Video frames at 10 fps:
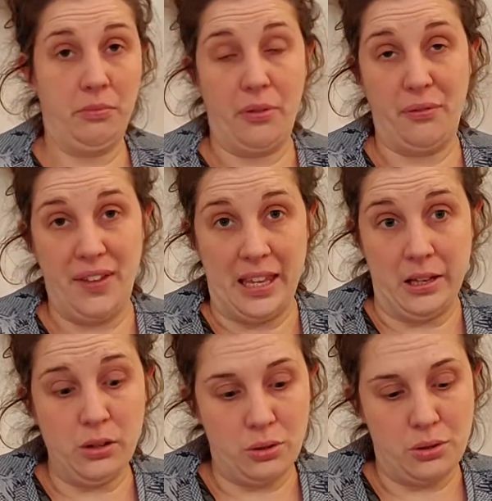"The
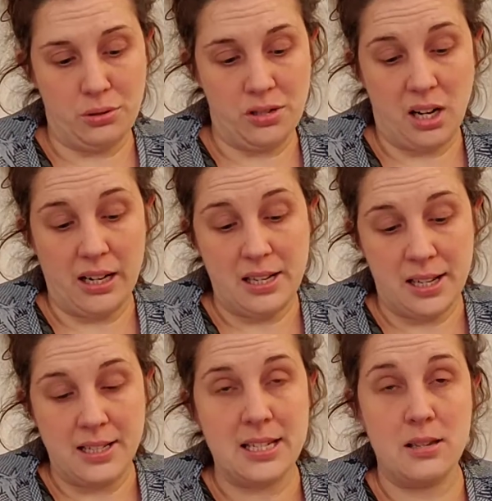finger got stuck
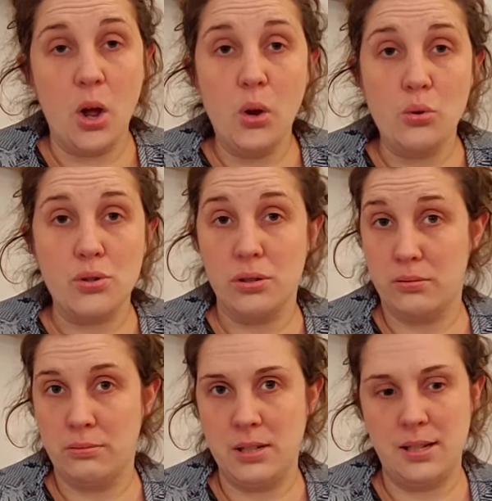inside his nose,"
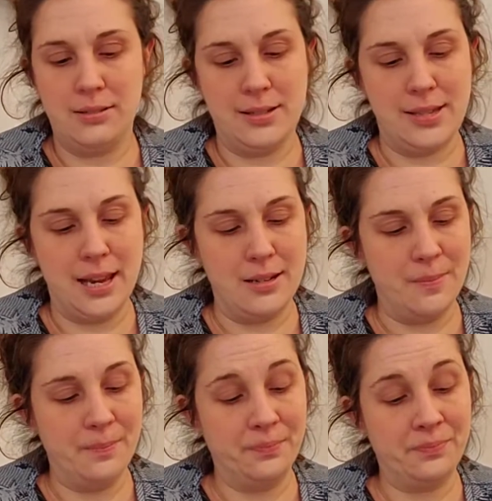Matilda said,
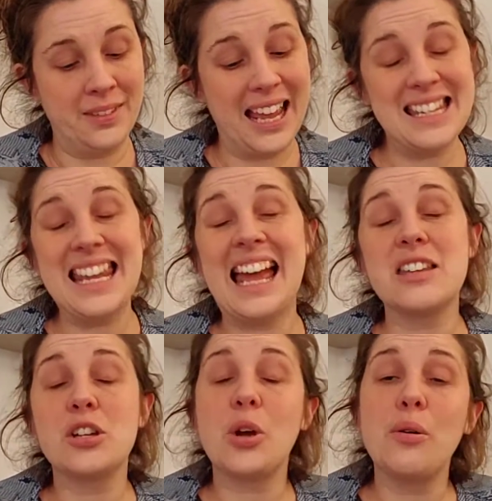"and he had
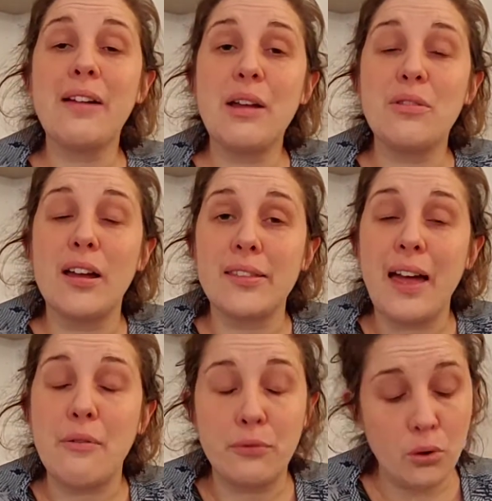to go around like
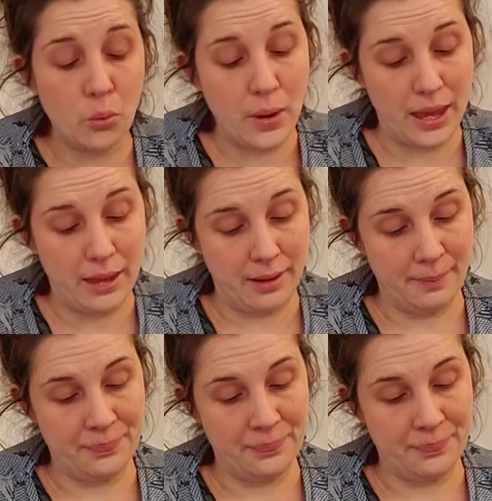that for a week.